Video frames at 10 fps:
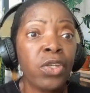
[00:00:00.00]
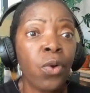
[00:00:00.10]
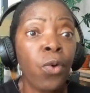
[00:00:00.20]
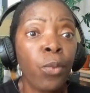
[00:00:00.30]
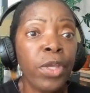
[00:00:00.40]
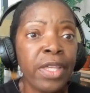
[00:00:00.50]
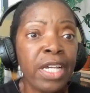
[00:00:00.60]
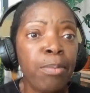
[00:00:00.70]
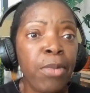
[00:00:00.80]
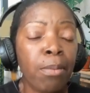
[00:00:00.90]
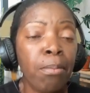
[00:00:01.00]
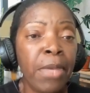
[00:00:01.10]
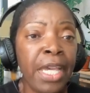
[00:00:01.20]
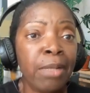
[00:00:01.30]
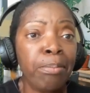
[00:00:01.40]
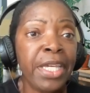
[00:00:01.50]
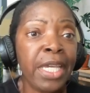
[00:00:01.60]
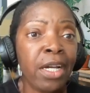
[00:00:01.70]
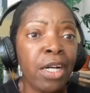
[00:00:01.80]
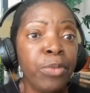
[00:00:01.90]
We think about men
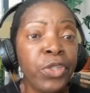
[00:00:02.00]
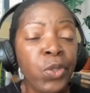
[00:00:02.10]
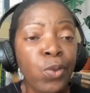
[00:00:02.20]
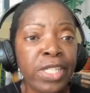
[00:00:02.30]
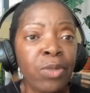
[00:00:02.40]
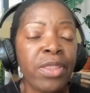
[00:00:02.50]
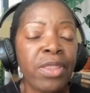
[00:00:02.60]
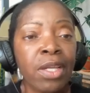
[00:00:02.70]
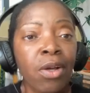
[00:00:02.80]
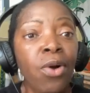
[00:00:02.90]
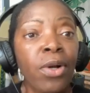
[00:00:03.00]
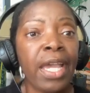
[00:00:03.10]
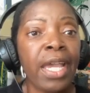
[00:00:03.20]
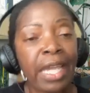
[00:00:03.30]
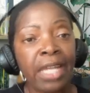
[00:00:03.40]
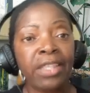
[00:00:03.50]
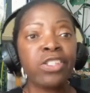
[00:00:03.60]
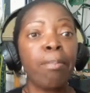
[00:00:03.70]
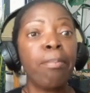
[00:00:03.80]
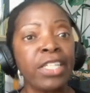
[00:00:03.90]
being abused and we think, okay, again,
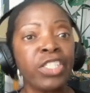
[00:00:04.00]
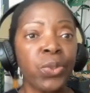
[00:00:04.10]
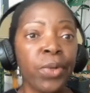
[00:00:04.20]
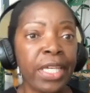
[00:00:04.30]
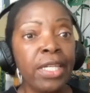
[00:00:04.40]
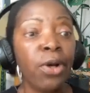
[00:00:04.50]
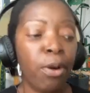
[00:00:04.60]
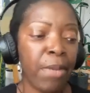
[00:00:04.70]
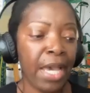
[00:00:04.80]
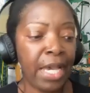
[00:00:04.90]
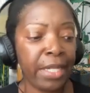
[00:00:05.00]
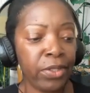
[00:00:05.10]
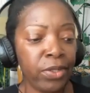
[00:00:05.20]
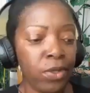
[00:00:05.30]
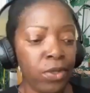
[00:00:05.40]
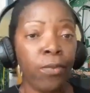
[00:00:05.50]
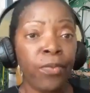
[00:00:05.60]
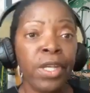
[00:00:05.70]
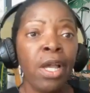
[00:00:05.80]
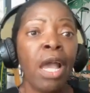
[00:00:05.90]
this macho ego man,
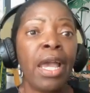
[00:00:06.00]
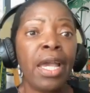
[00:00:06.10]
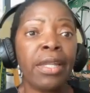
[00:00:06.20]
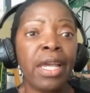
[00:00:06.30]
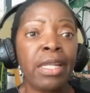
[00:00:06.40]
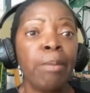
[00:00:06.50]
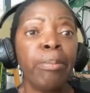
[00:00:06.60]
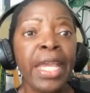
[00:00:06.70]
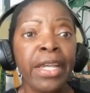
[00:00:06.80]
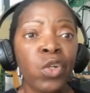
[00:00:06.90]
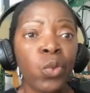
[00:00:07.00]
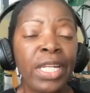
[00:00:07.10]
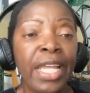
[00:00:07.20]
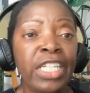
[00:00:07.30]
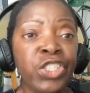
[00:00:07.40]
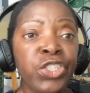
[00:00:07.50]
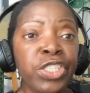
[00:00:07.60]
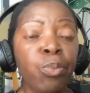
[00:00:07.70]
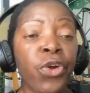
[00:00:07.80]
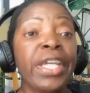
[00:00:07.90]
and being in a
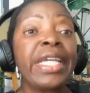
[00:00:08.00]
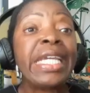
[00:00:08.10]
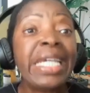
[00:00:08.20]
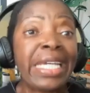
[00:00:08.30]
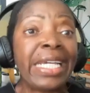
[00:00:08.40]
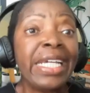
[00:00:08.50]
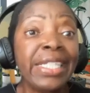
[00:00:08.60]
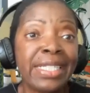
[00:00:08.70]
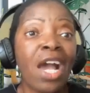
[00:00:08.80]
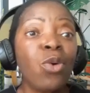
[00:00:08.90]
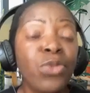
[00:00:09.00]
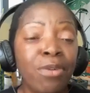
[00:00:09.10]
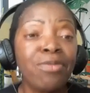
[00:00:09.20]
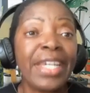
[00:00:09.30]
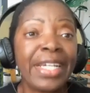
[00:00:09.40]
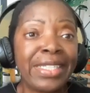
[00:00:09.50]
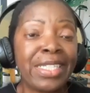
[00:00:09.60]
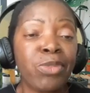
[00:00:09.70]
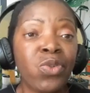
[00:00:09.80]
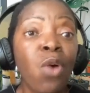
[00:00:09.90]
relationship where he is now the
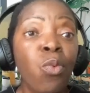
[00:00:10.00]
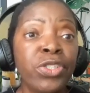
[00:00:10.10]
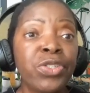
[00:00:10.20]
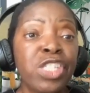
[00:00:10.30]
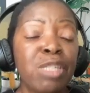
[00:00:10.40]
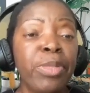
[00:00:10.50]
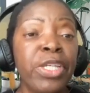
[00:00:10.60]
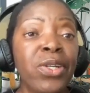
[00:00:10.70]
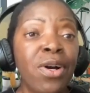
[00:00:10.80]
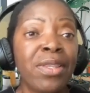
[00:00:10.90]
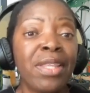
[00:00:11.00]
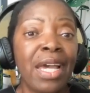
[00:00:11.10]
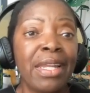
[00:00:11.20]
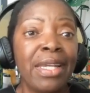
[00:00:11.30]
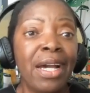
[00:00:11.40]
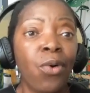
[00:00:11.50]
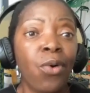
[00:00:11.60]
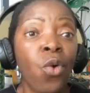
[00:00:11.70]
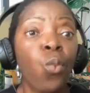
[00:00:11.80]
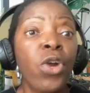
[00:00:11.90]
victim. So I want you to speak on that now,
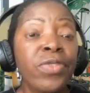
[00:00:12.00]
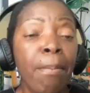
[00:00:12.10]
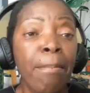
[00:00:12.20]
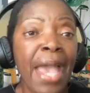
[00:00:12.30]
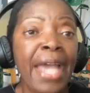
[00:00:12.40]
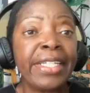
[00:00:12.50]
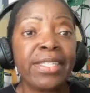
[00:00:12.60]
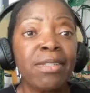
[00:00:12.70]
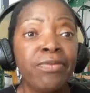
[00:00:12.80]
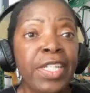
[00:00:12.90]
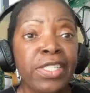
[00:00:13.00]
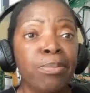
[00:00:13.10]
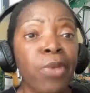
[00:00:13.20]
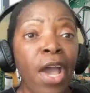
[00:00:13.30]
where the man is the victim.